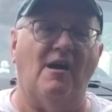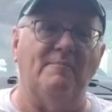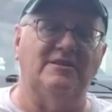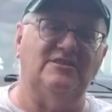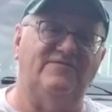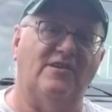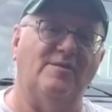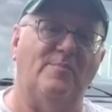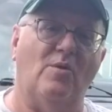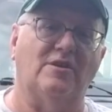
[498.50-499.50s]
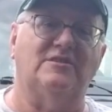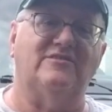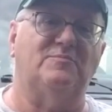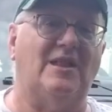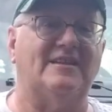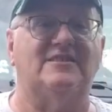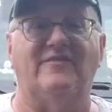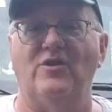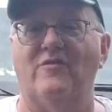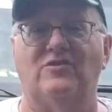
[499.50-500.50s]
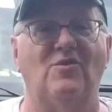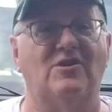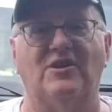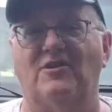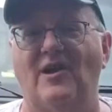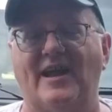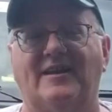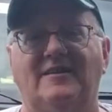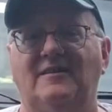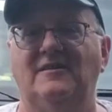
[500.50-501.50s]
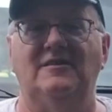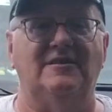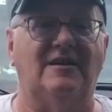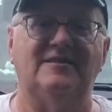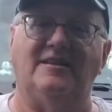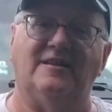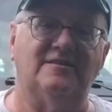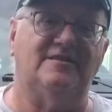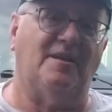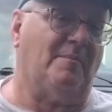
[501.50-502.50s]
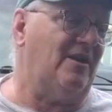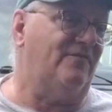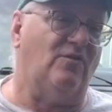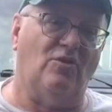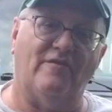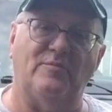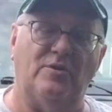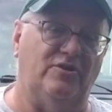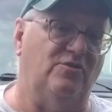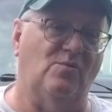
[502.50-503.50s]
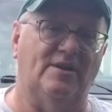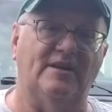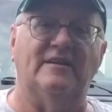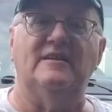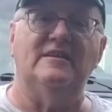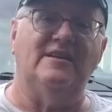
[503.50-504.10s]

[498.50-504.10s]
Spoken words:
Because it's very important, because it's plastic. If you over torque it, crack it, you gotta take the intake manifold off to put a new one in.